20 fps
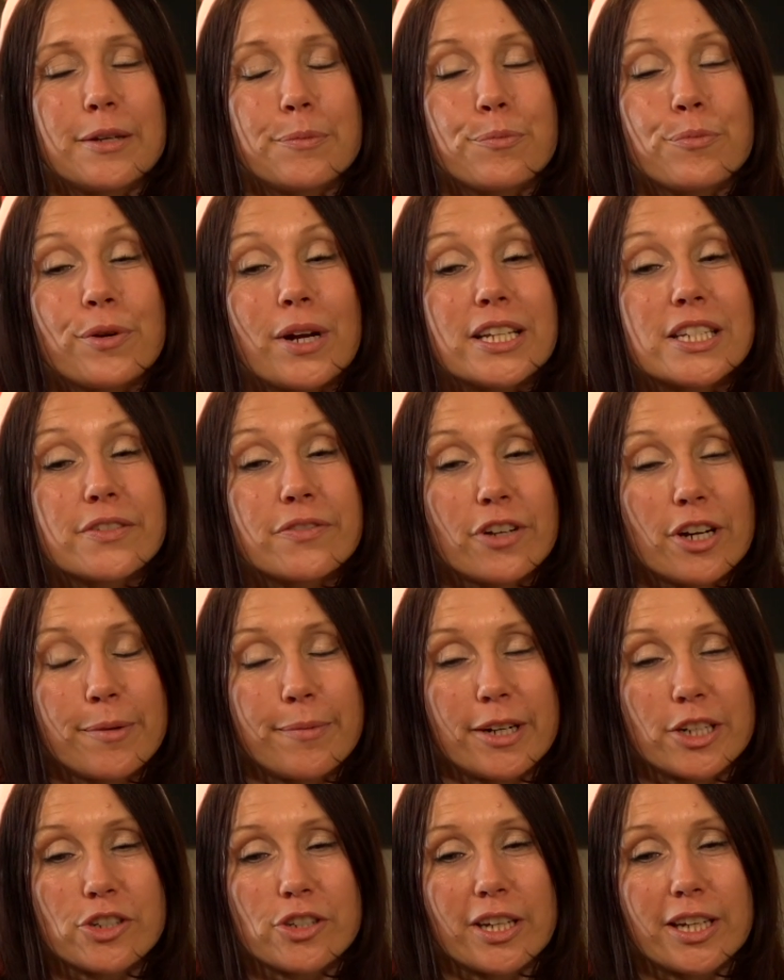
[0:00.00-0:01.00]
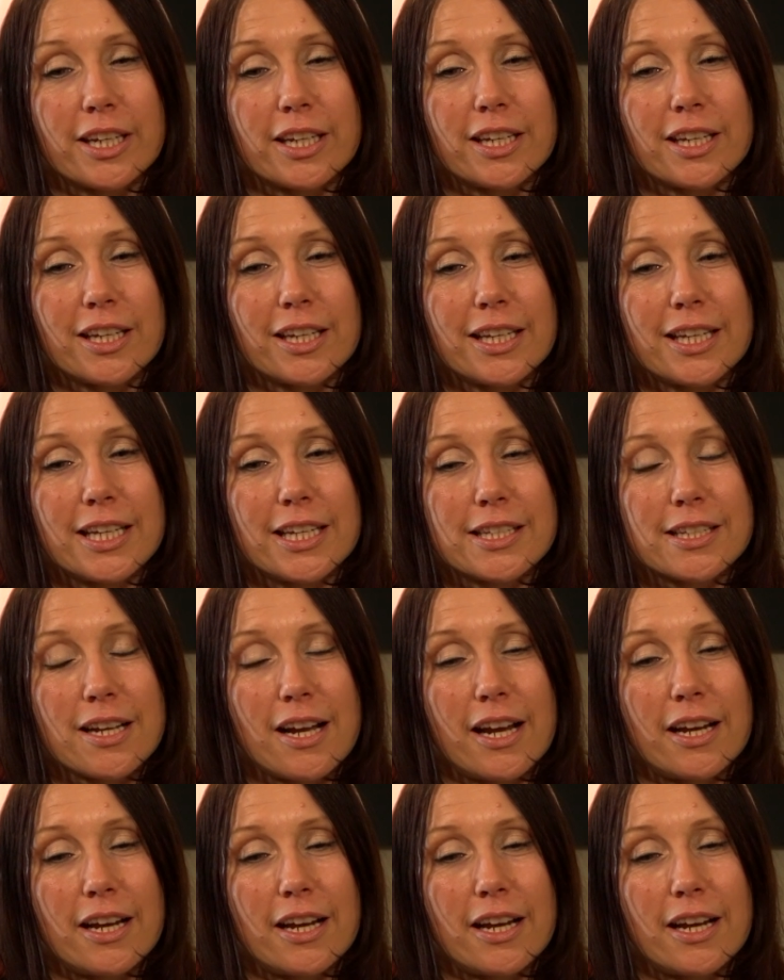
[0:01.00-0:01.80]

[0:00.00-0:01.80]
Brett's very much like he's